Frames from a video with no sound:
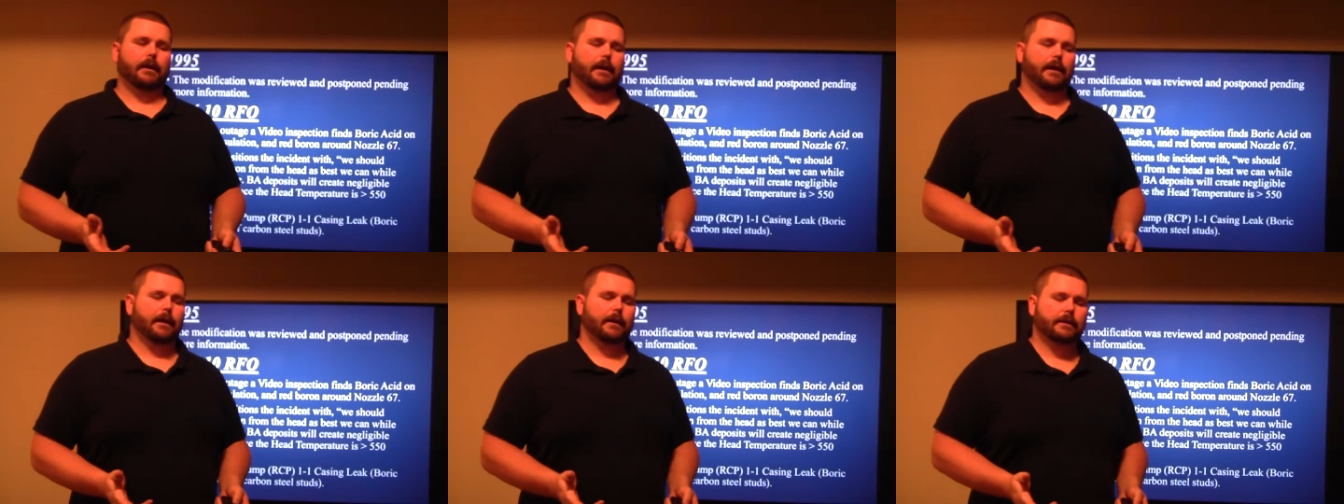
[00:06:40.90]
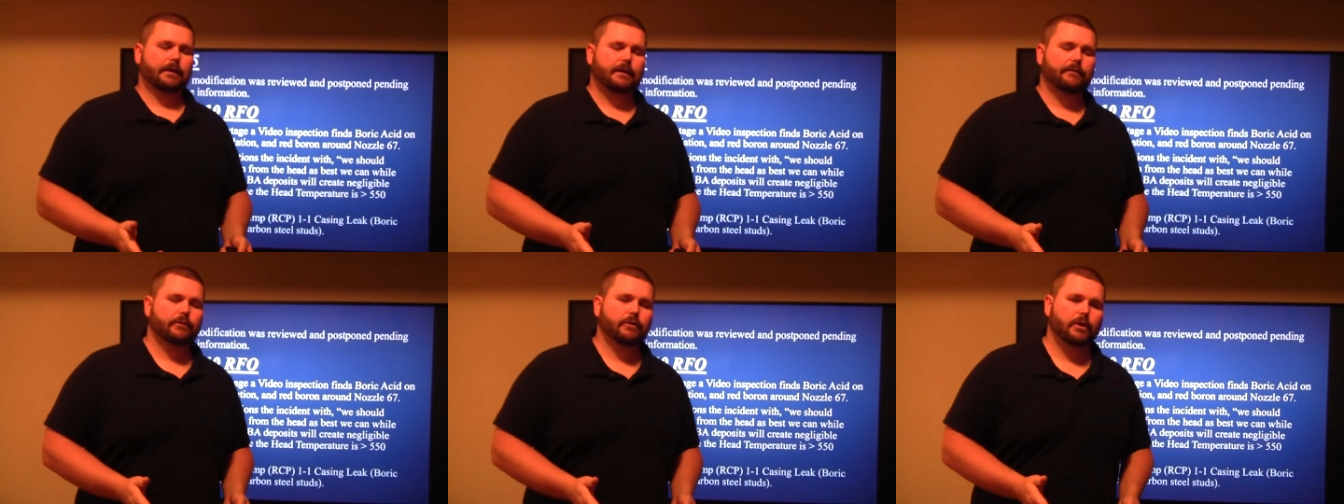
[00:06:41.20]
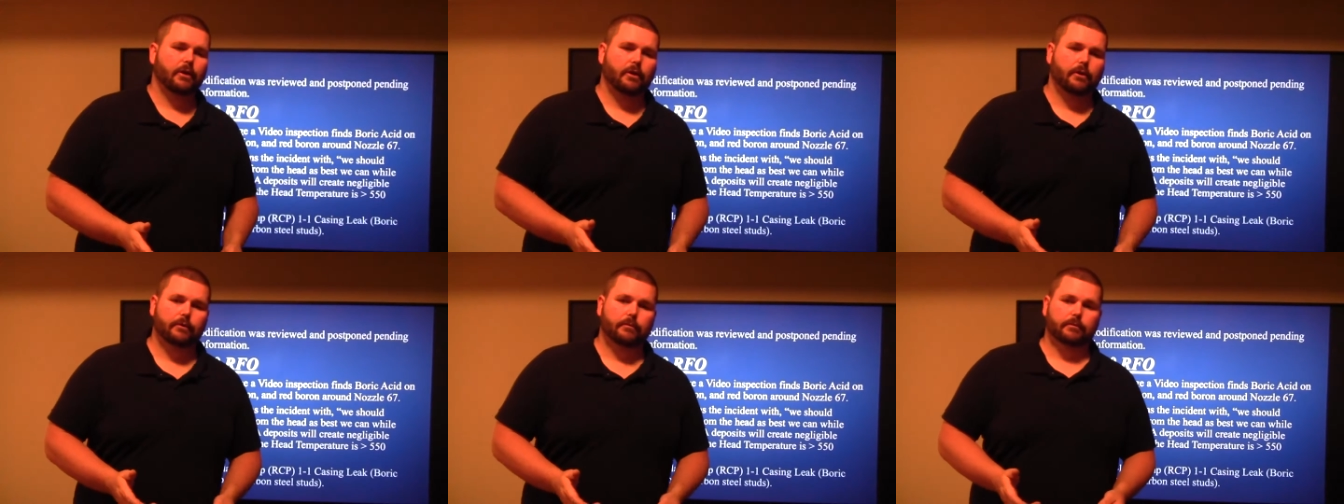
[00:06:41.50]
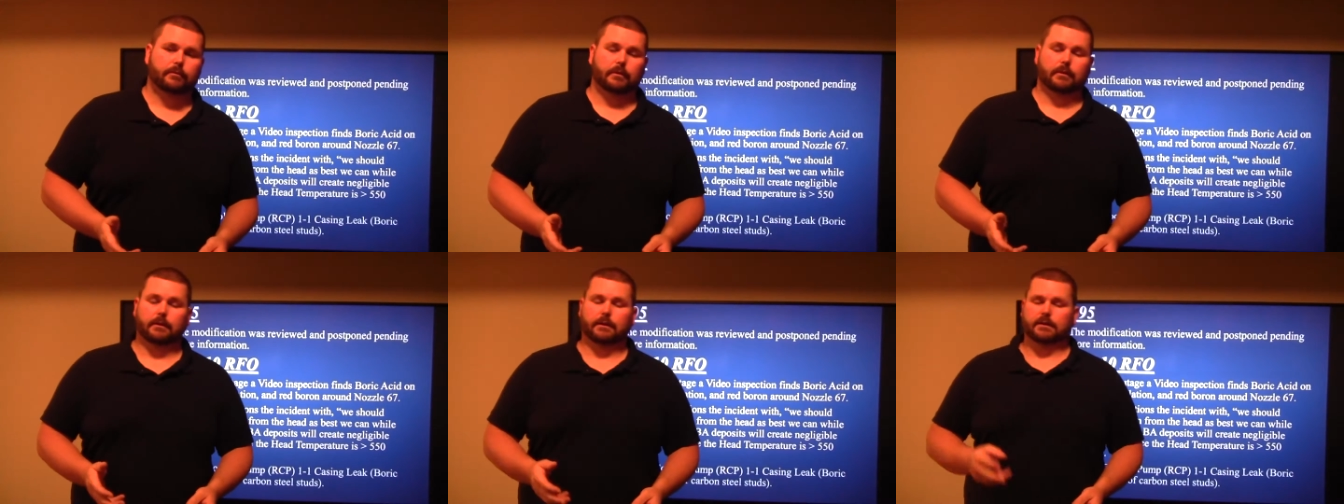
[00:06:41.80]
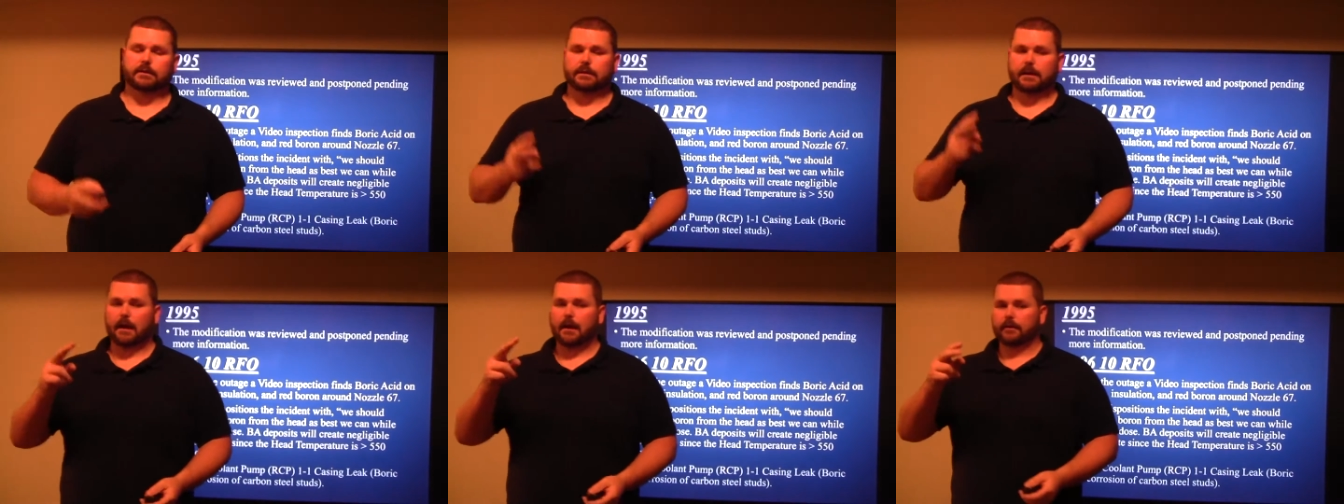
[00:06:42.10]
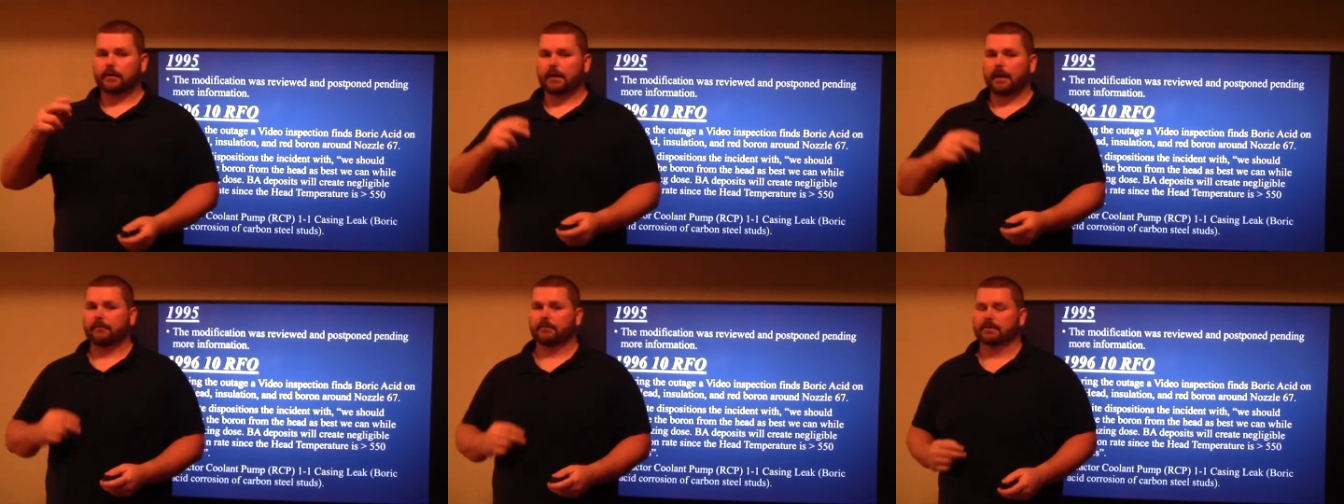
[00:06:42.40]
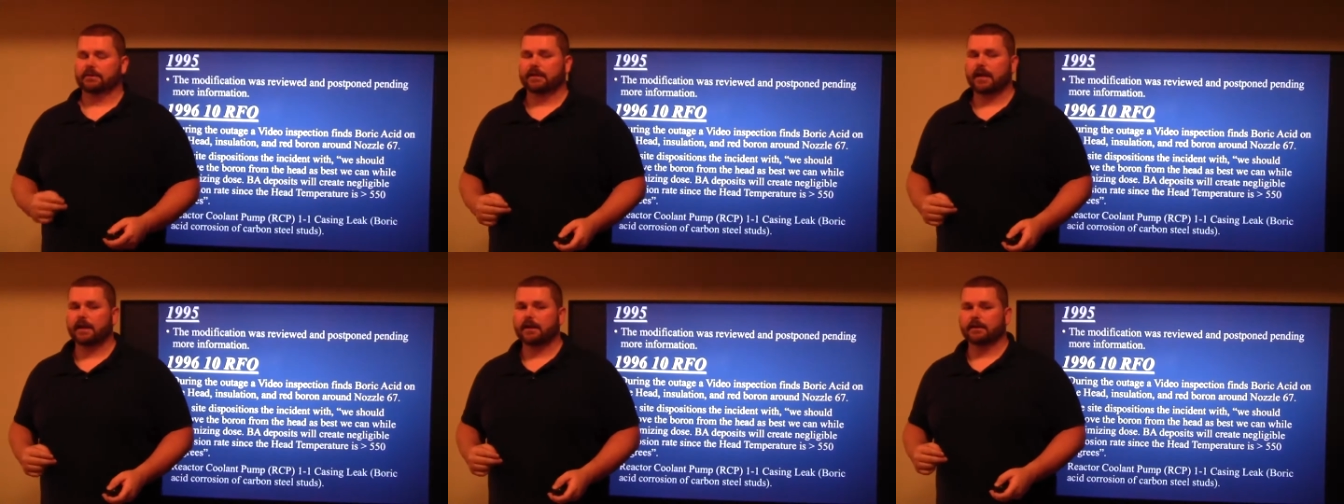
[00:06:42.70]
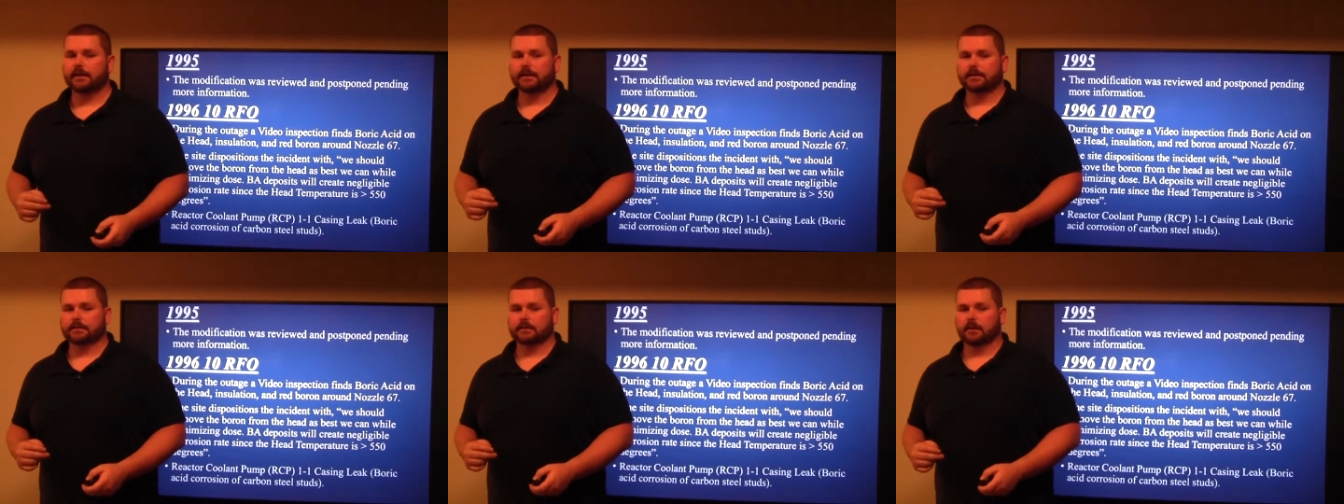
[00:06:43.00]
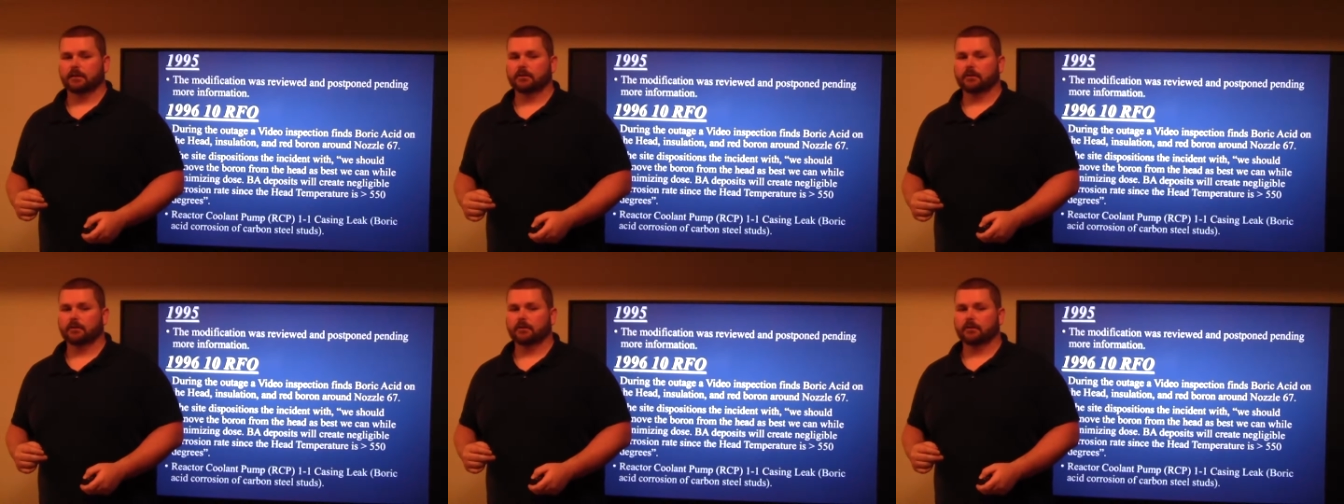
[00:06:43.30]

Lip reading: And even though now they have a second incident,